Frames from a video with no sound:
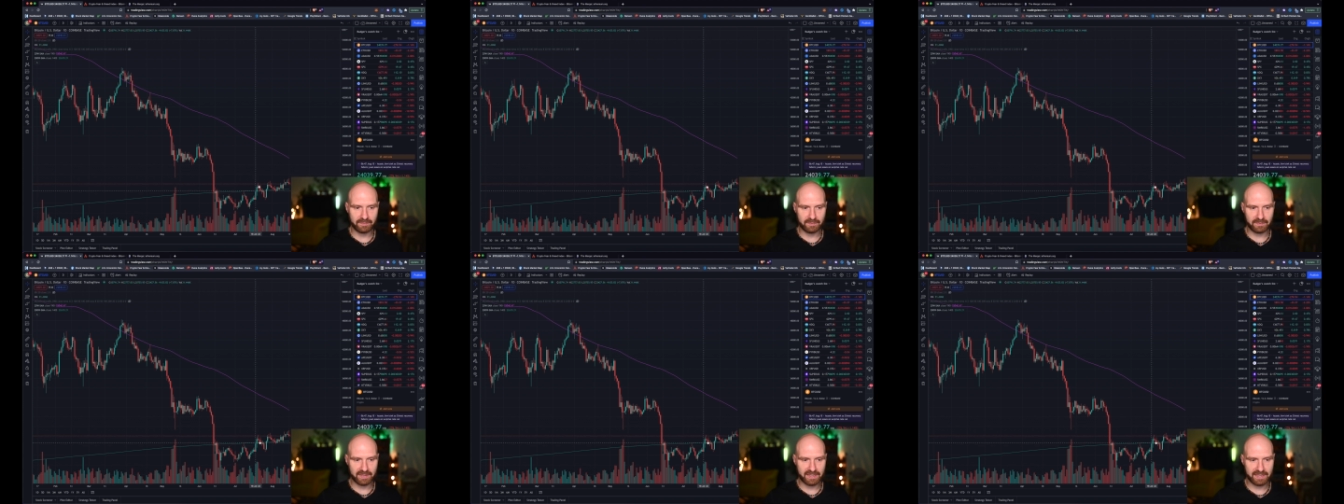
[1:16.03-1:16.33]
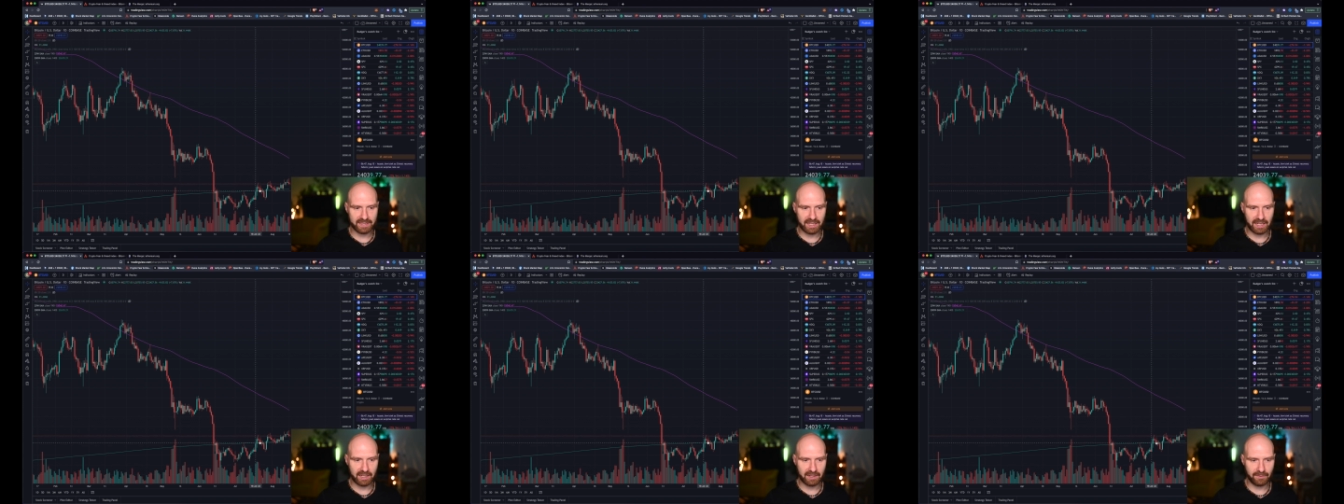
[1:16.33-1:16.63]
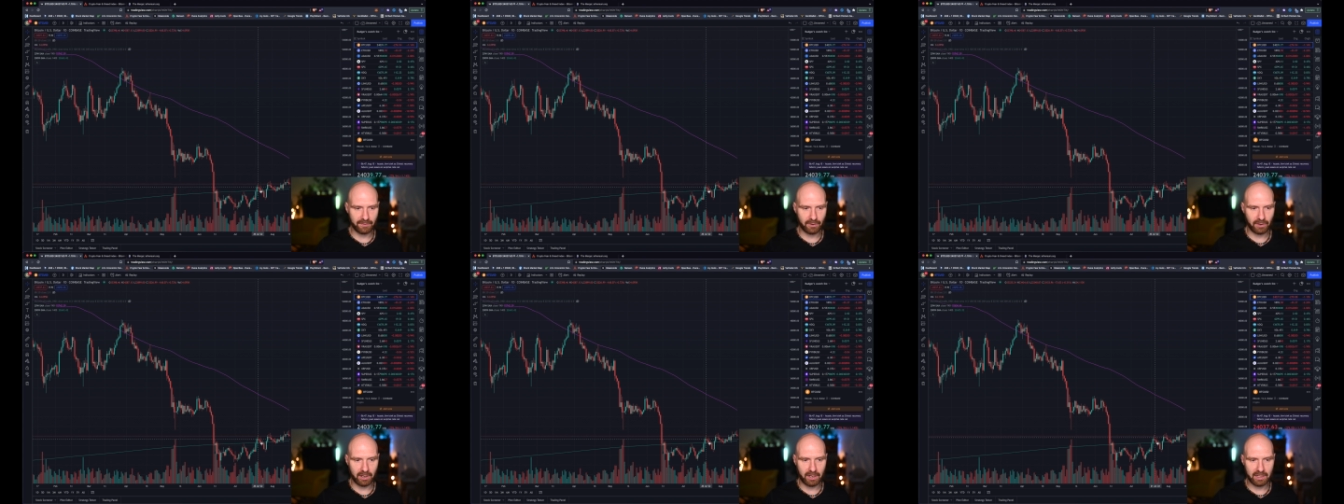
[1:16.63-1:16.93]
stayed
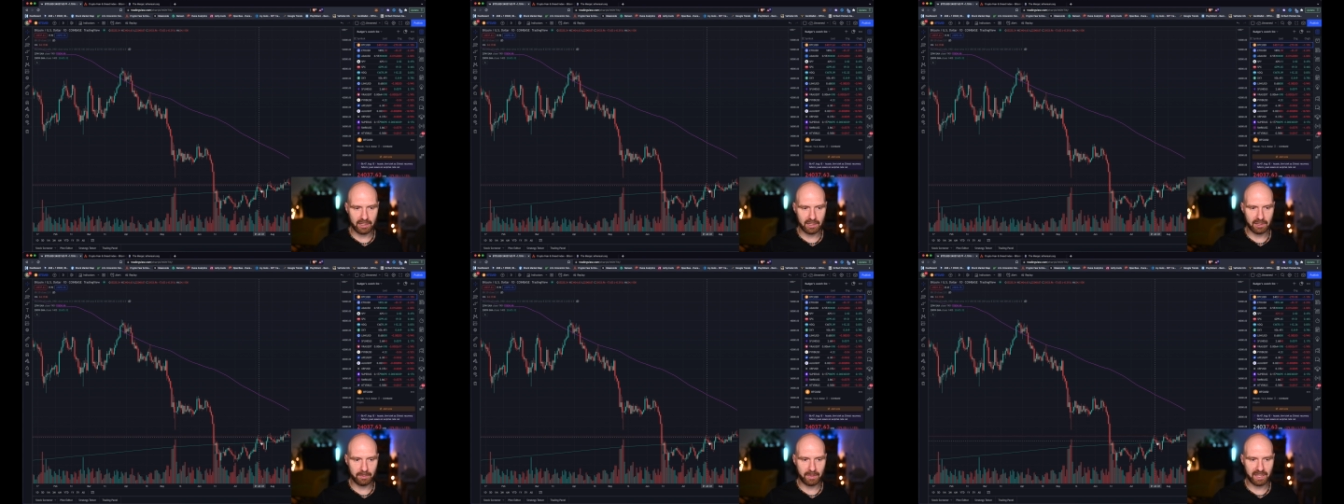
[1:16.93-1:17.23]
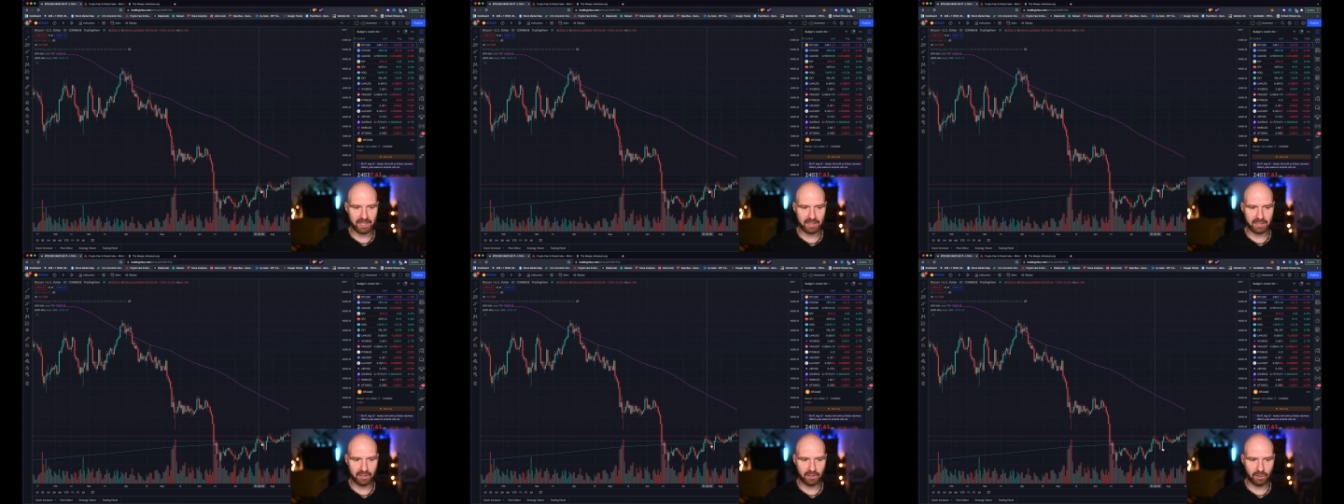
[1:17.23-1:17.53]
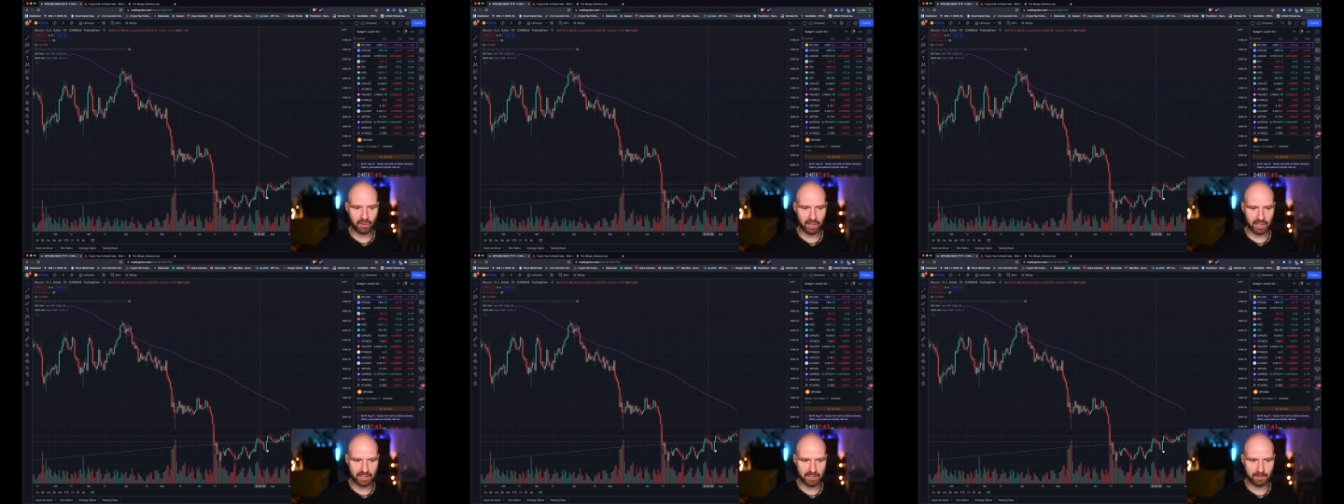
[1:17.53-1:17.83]
for a little bit,
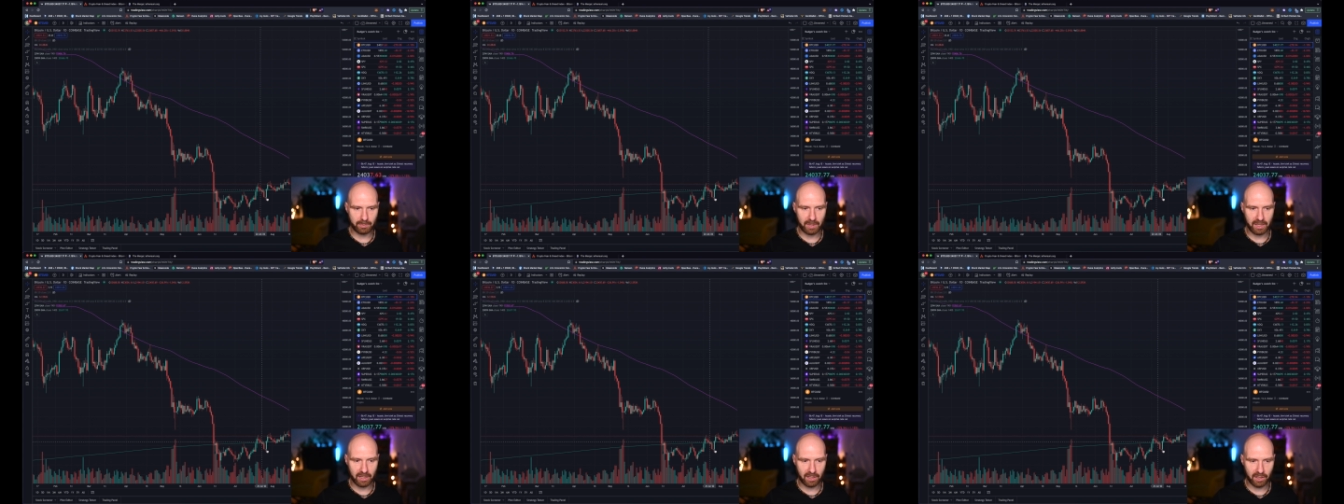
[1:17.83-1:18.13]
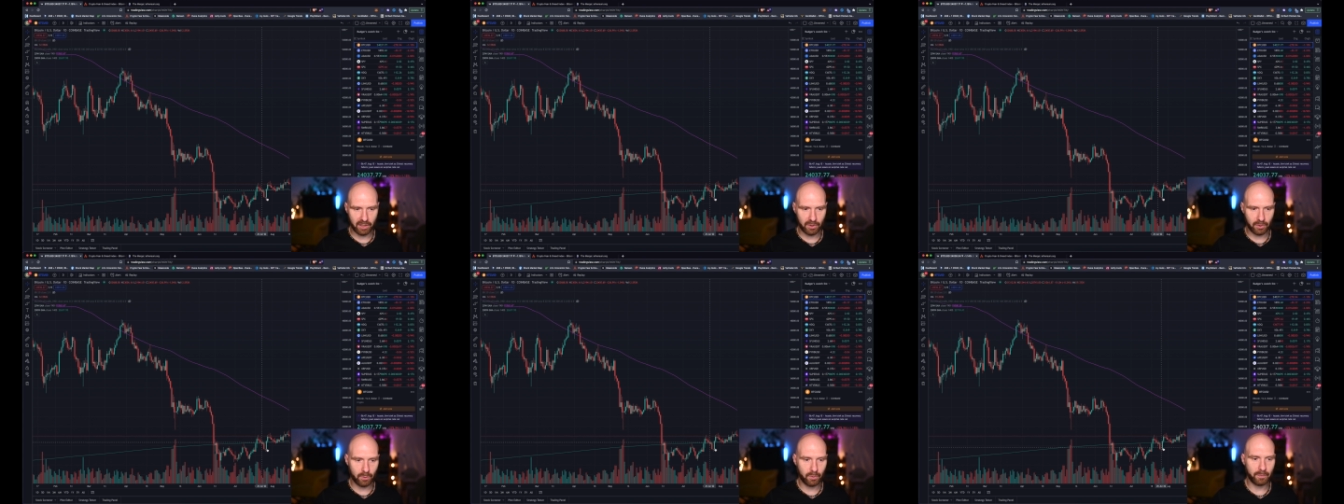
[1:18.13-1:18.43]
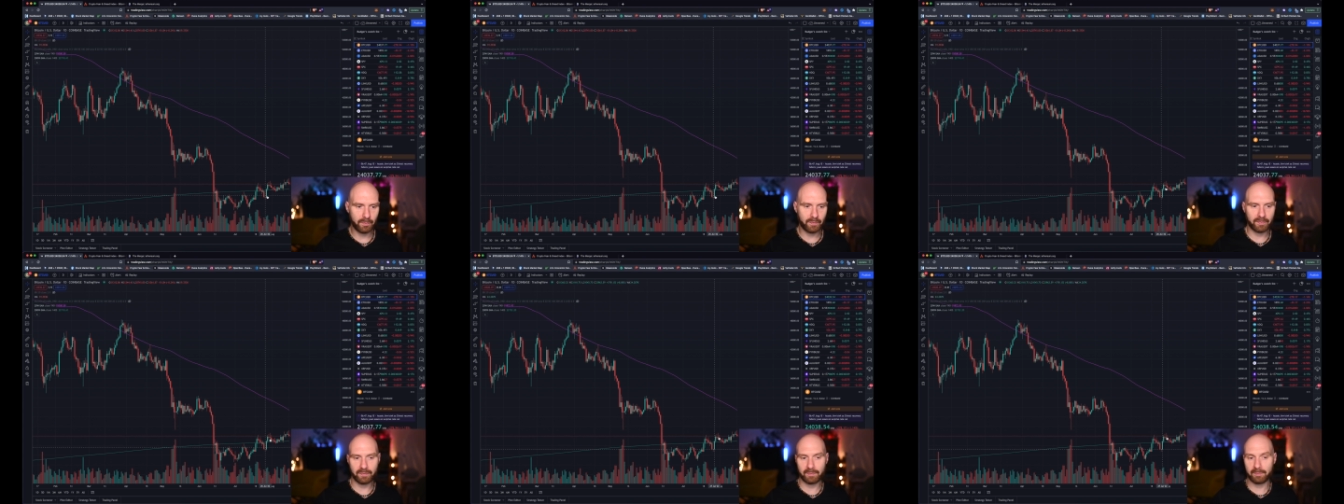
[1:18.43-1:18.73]
crashed below,
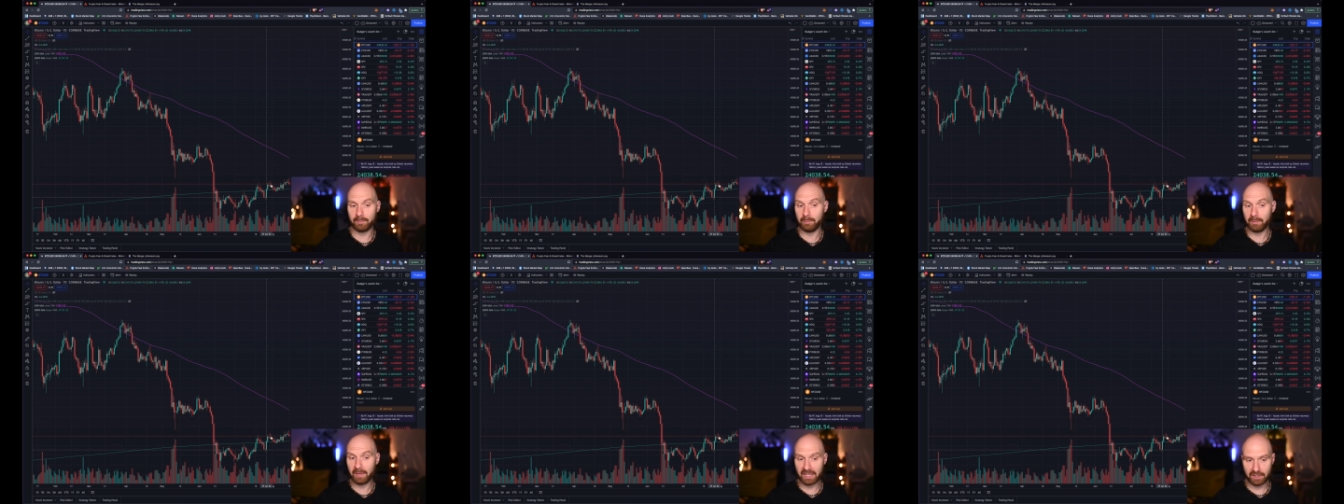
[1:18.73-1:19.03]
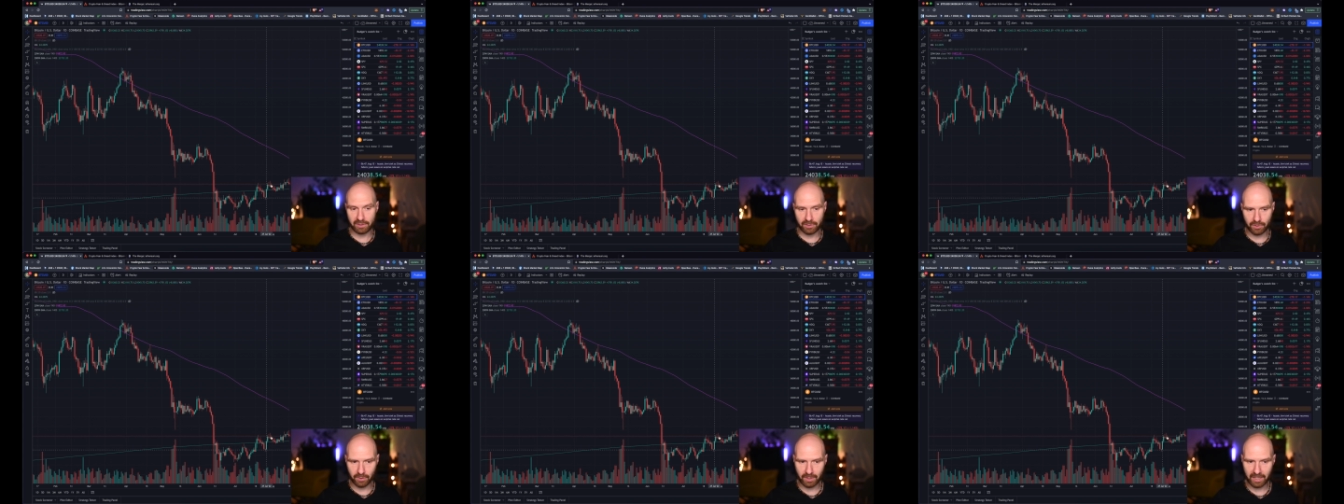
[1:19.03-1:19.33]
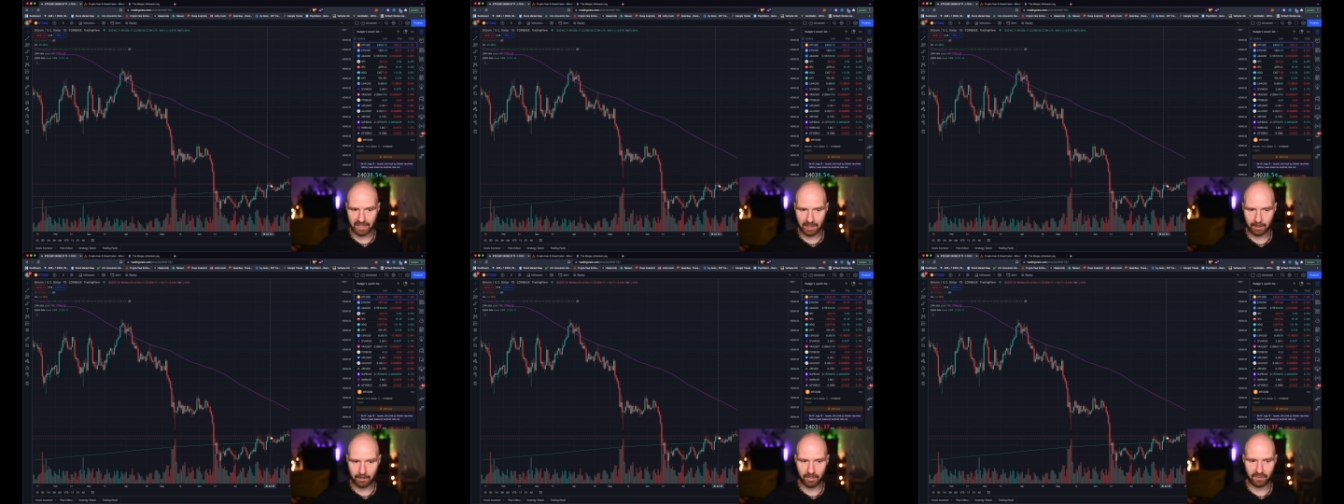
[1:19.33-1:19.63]
managed to
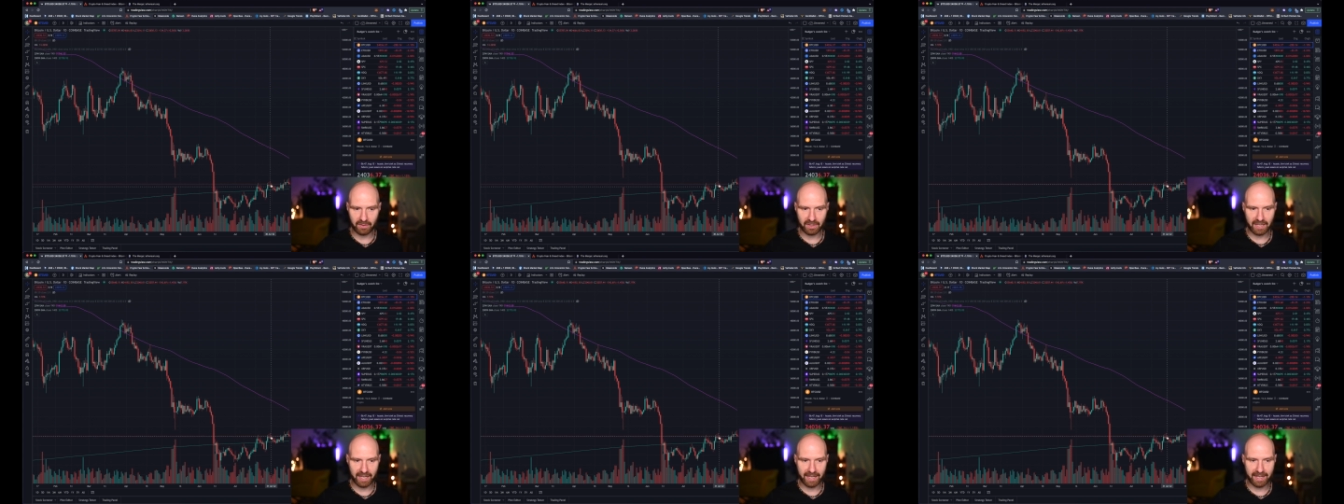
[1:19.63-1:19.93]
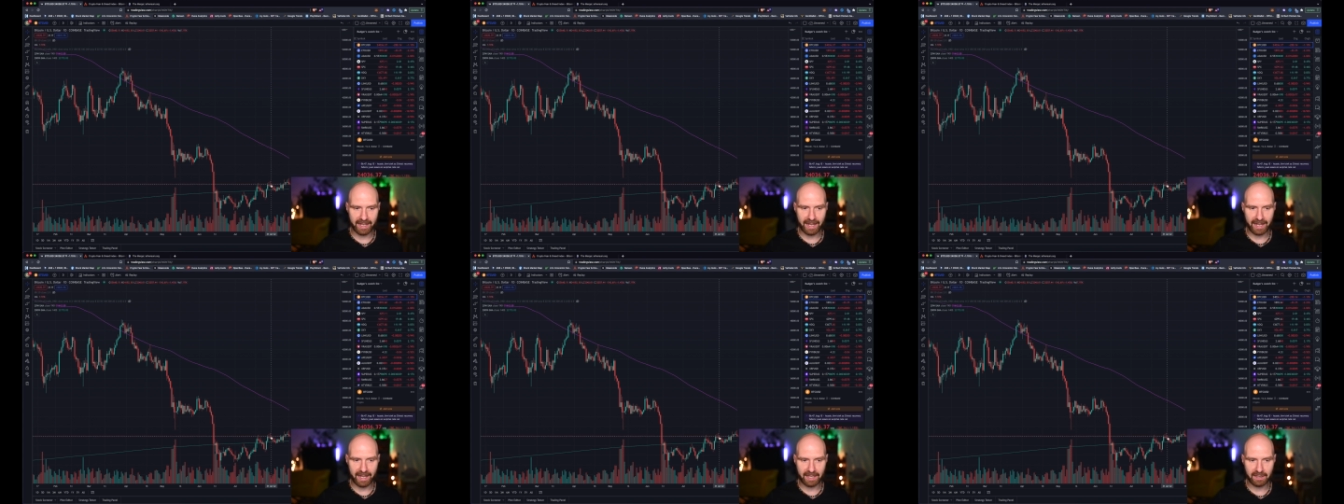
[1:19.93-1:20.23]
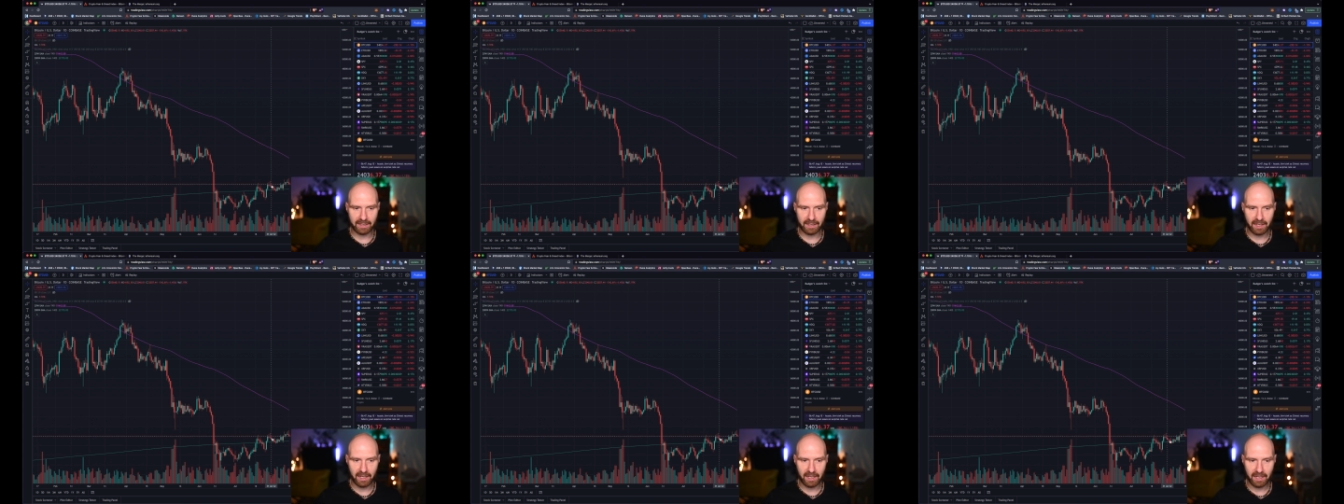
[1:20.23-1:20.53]
get above it
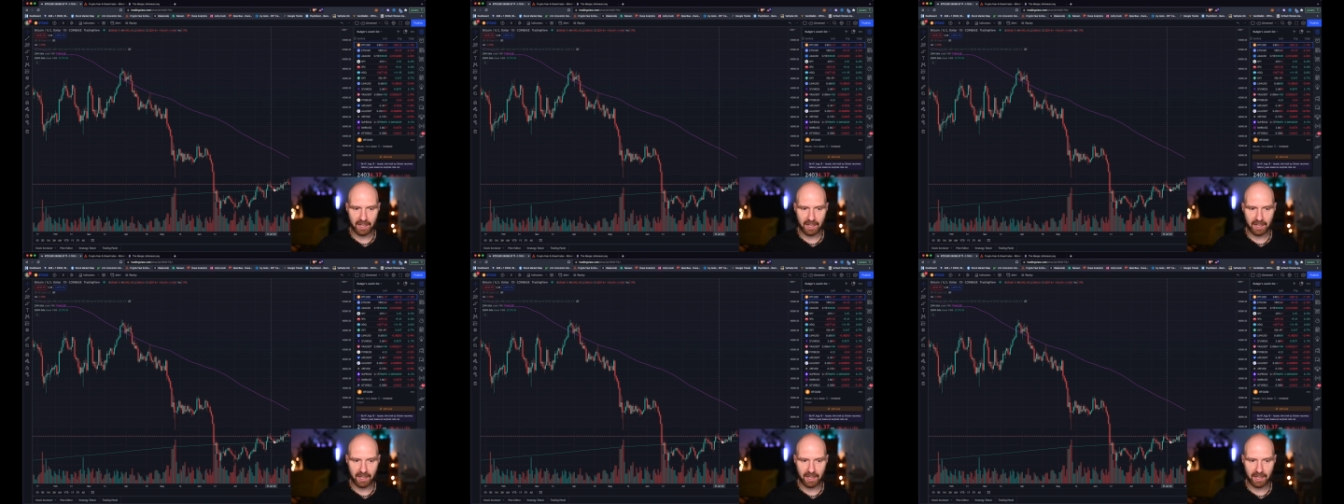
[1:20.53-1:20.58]
again,